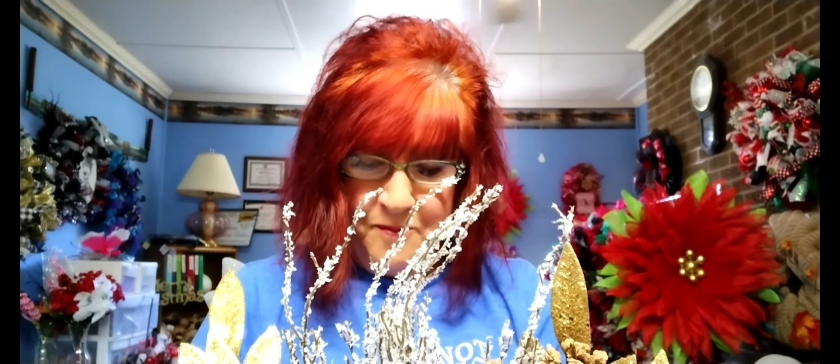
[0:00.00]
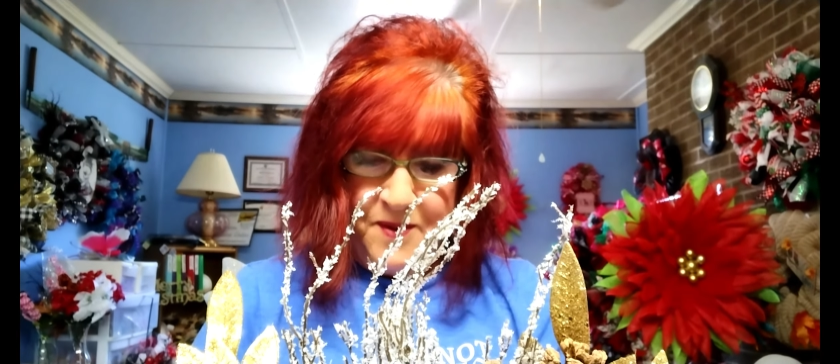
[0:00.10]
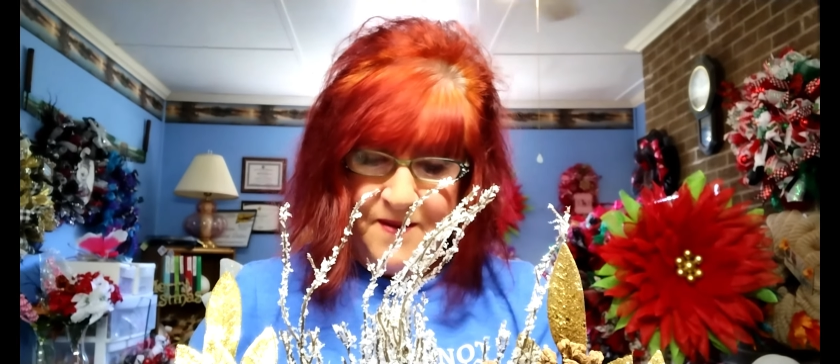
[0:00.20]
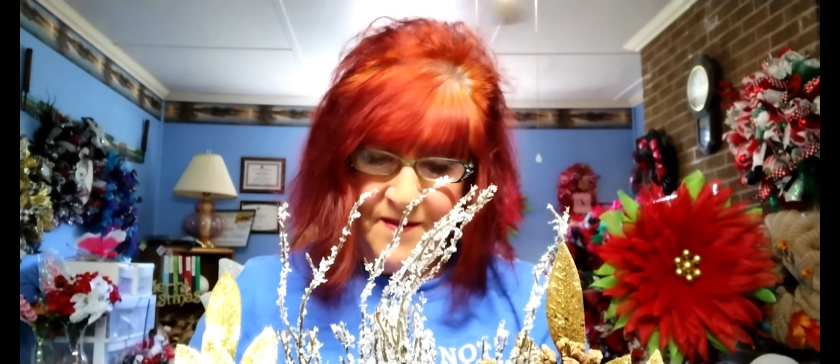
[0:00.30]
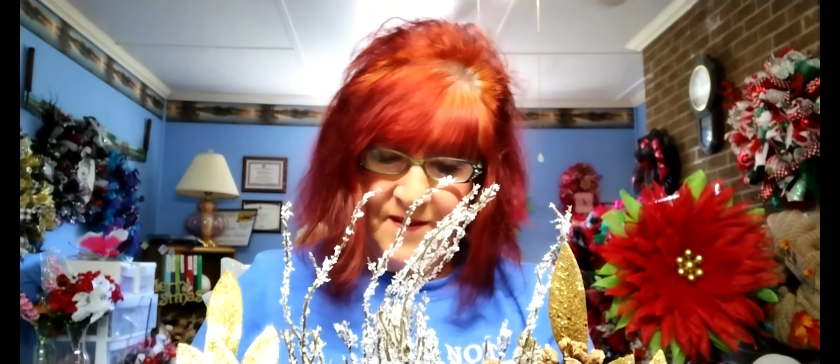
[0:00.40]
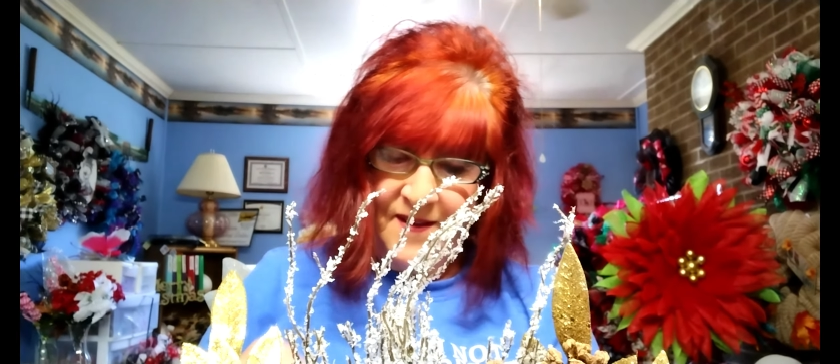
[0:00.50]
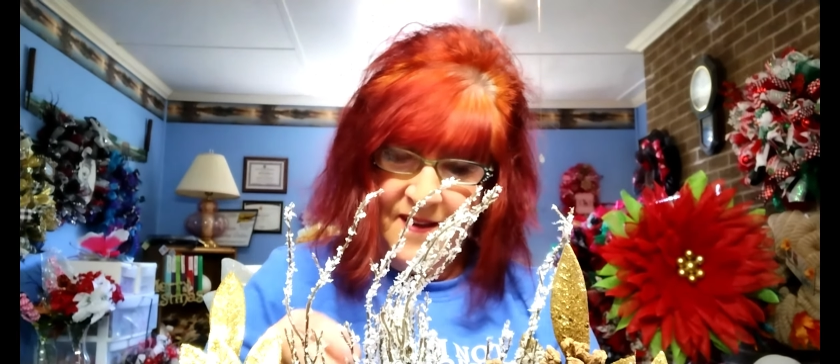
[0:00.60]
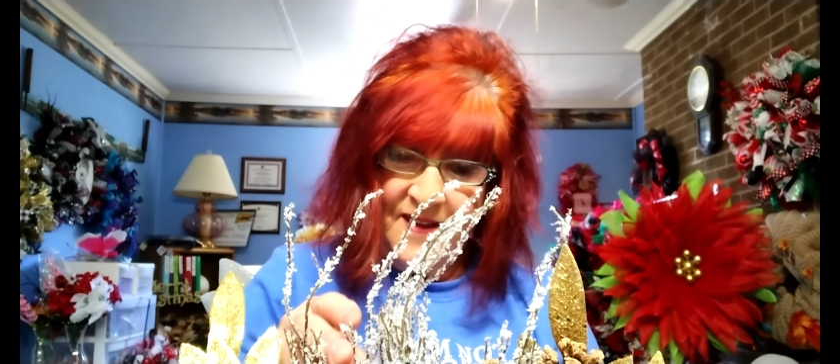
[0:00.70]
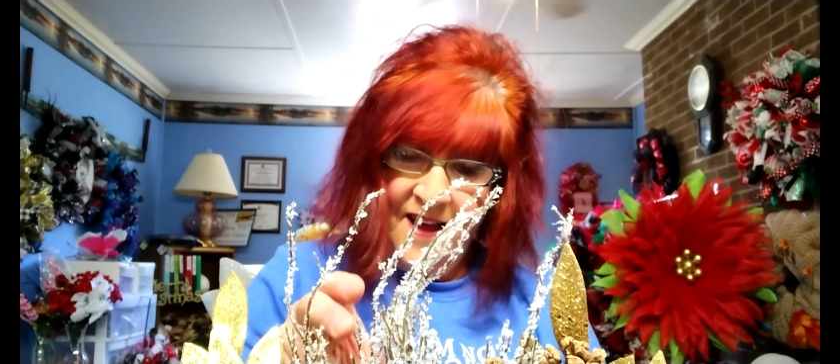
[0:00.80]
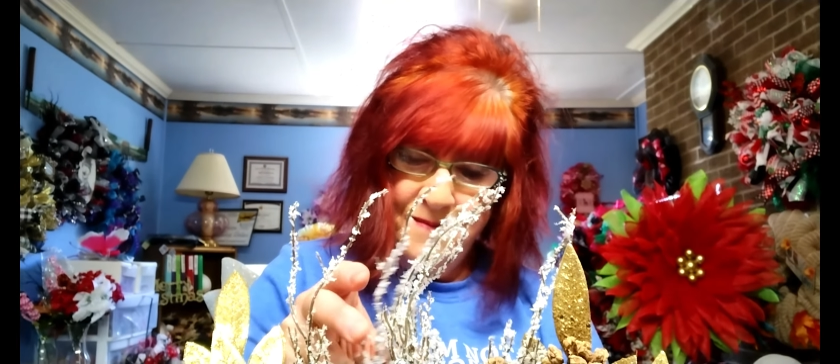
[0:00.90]
But
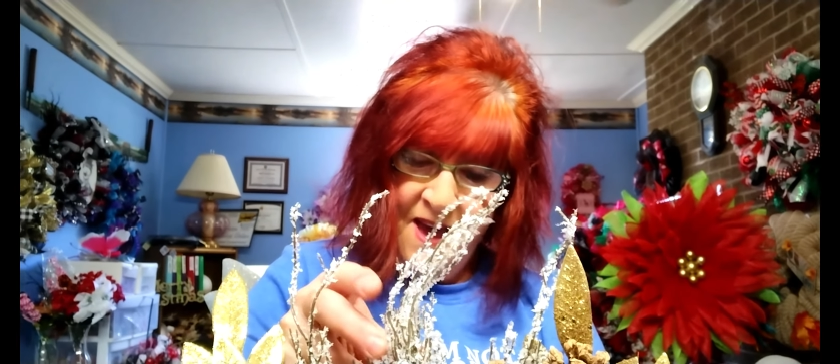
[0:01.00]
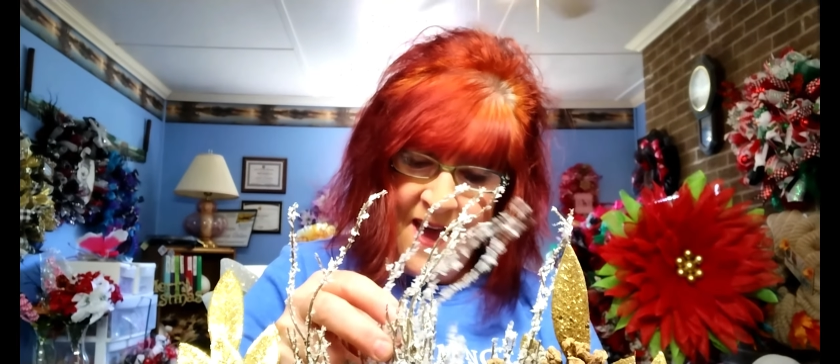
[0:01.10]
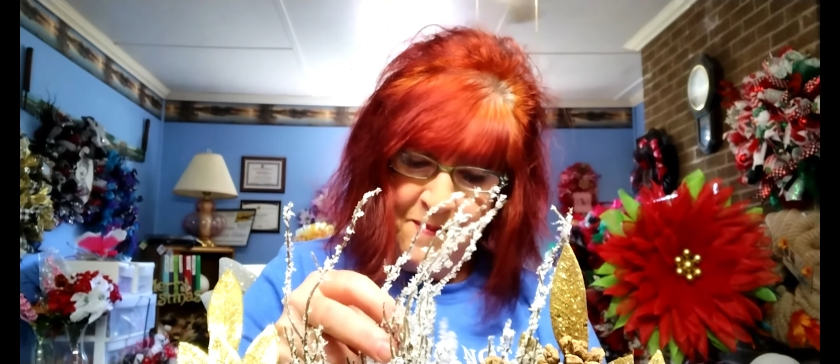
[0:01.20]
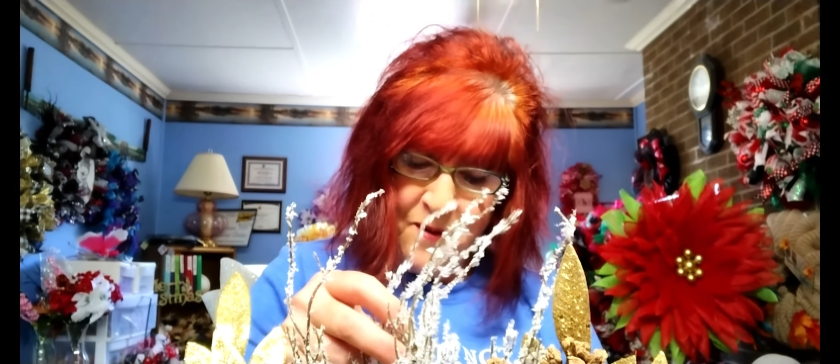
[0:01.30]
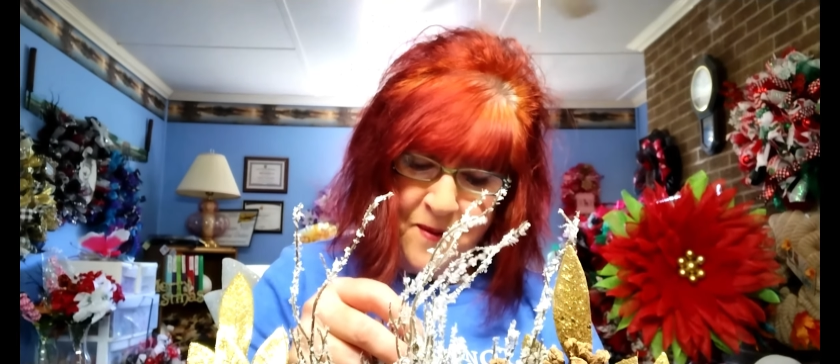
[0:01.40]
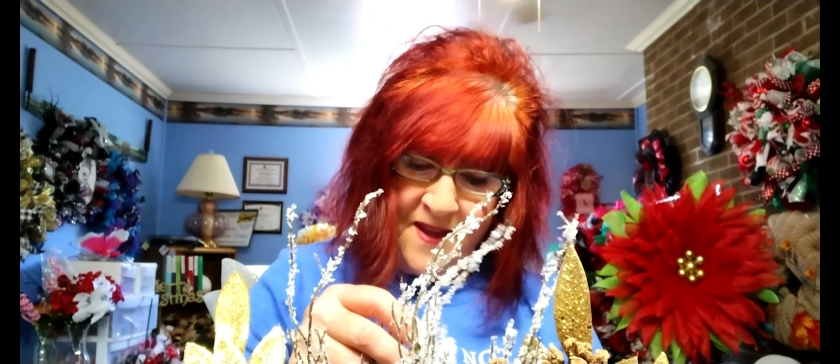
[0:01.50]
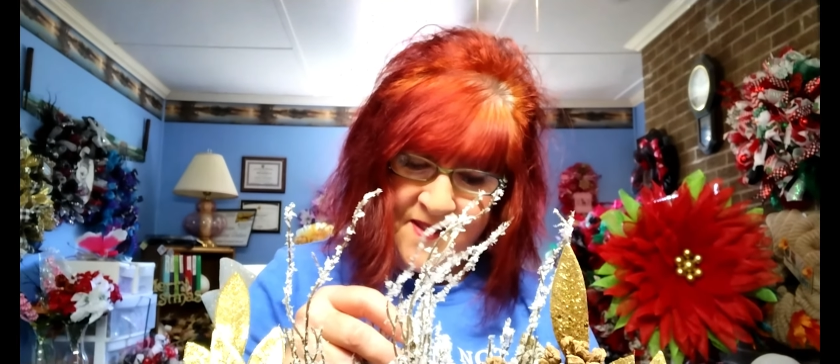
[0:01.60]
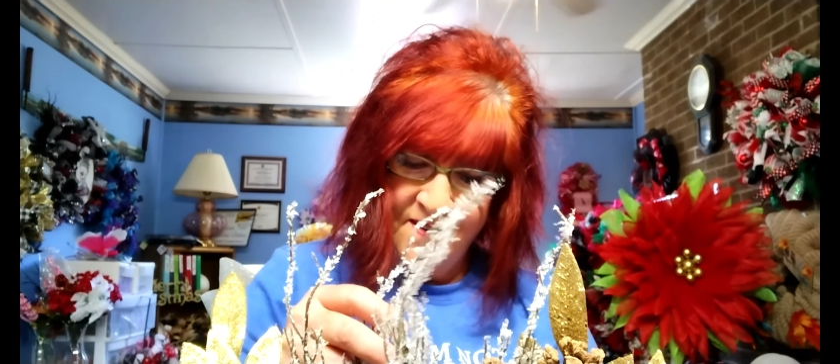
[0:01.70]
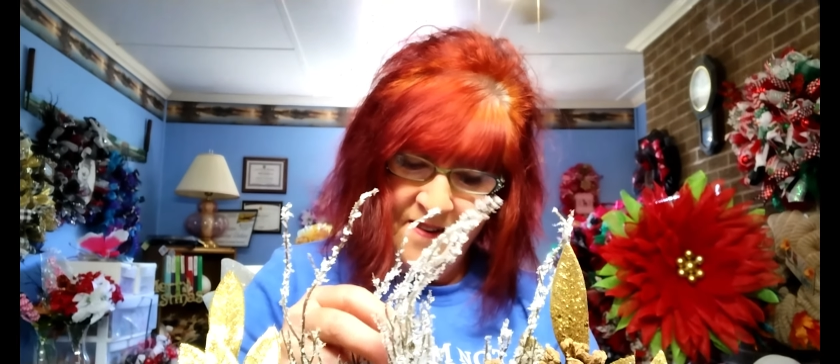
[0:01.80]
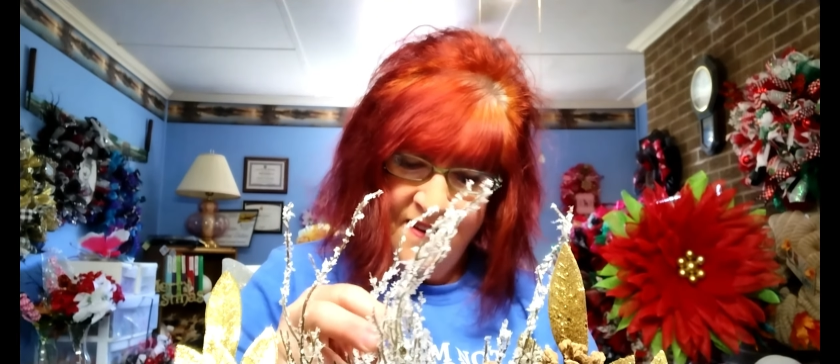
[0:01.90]
I'm happy with
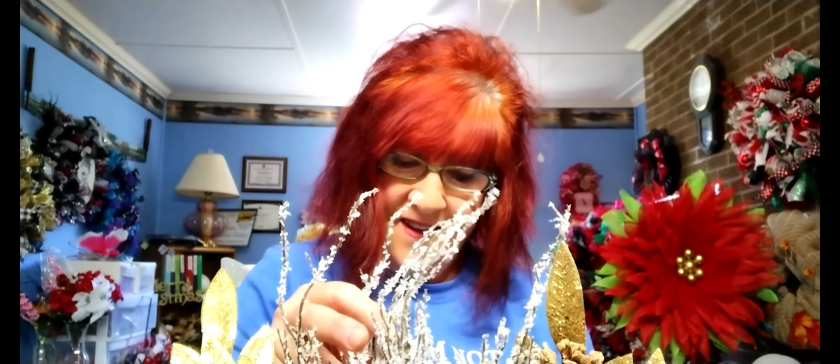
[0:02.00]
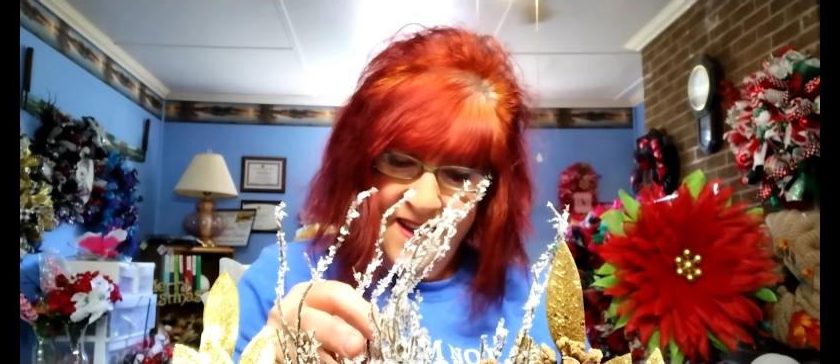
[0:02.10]
her.